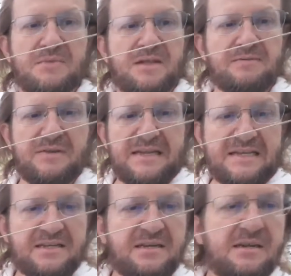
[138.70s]
if
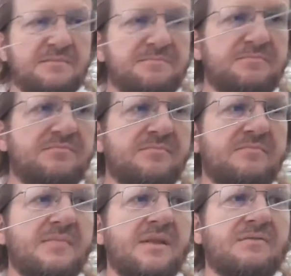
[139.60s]
needed
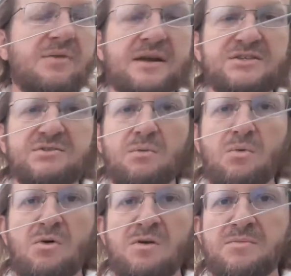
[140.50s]
for extra
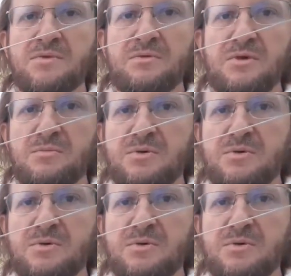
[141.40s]
warmth or